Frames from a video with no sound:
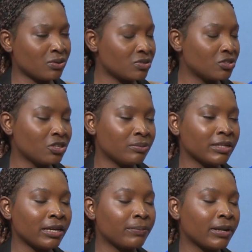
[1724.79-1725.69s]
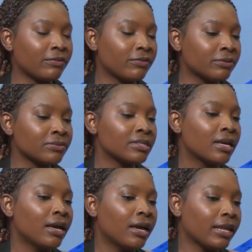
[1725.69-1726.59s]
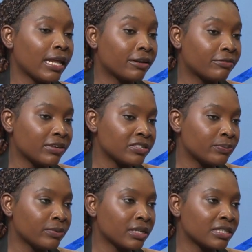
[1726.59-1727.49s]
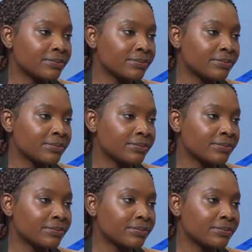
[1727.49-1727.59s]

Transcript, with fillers: on social media platforms like Facebook,